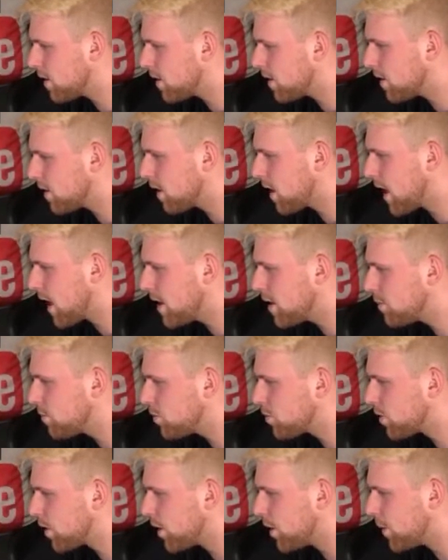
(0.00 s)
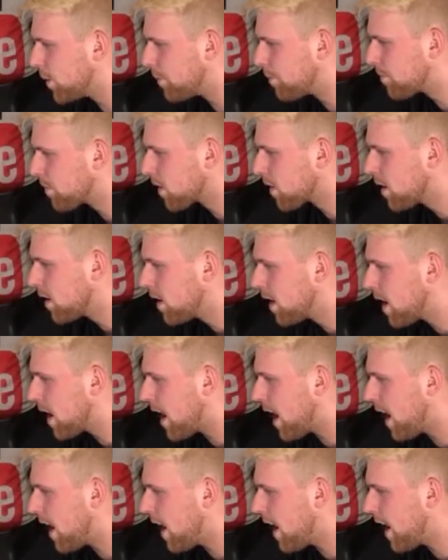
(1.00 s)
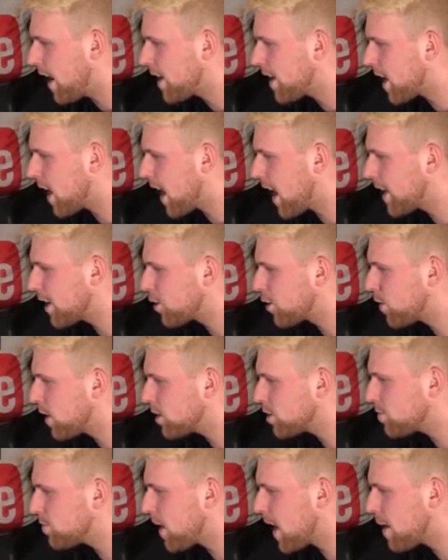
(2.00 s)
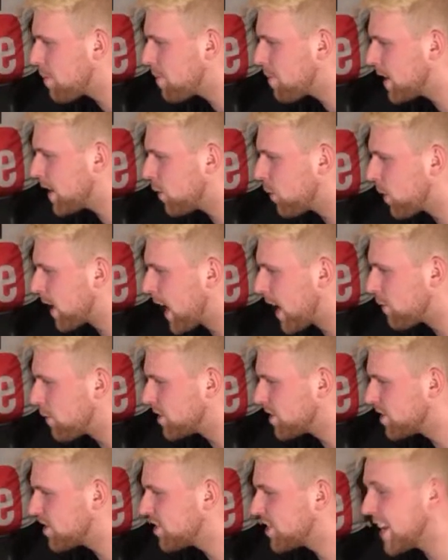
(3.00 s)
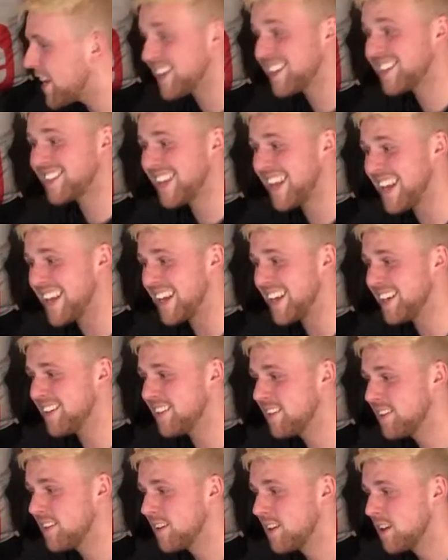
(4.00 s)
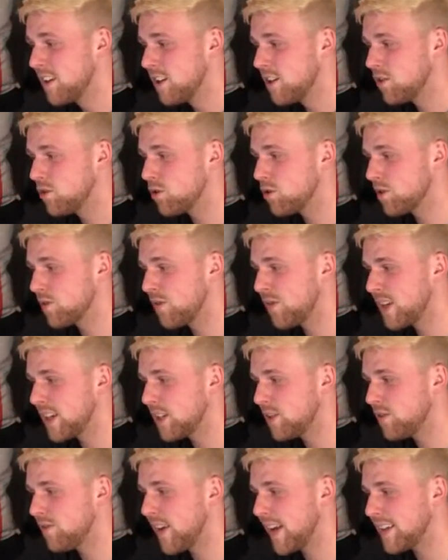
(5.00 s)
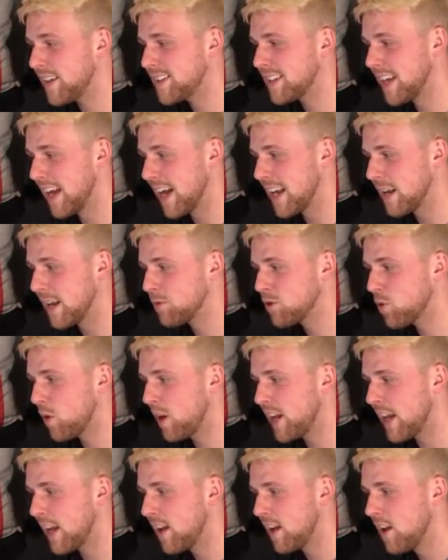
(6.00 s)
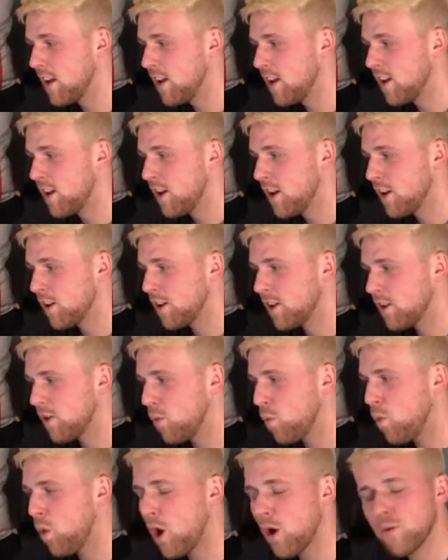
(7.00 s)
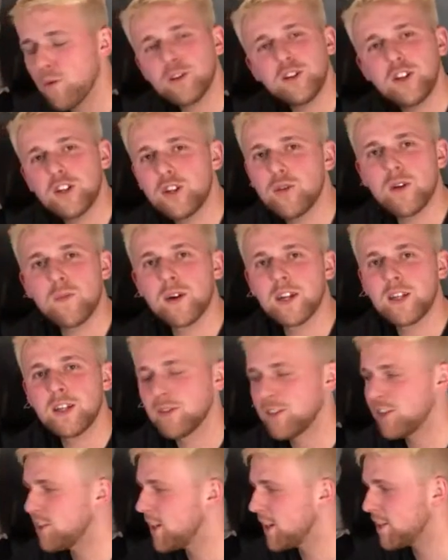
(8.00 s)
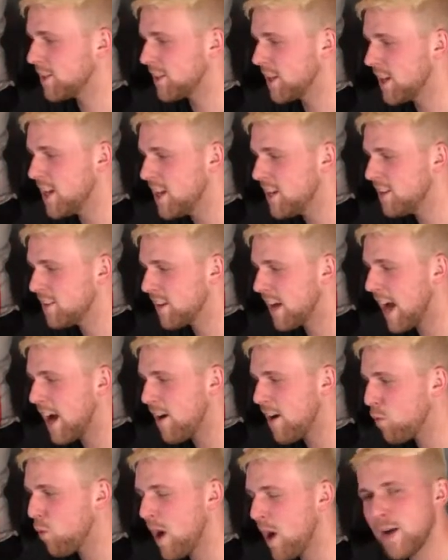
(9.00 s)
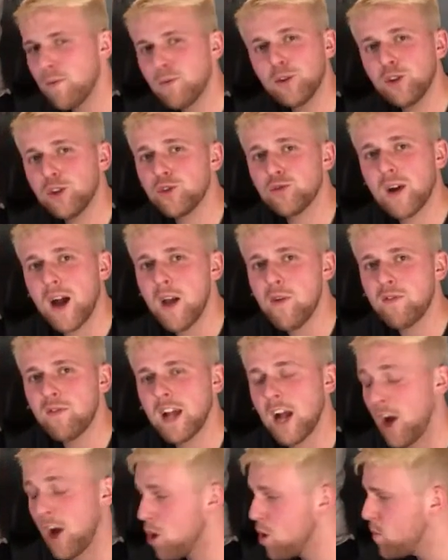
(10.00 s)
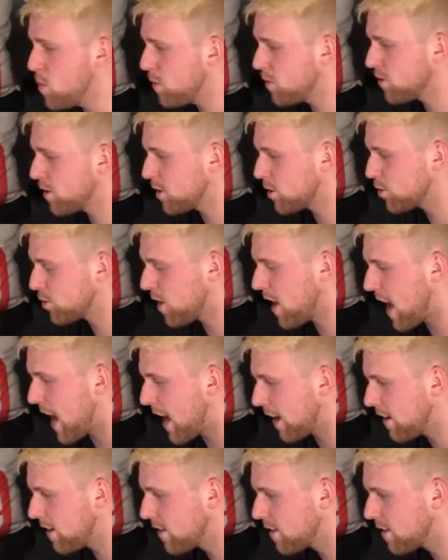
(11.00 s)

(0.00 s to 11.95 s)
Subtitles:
Liam Drew. Hiya, I crashed my Mini when I was 16, just finished fixing it, and I'm 20. What was you doing when you were 16? Where was you driving it? I hope it was on a track.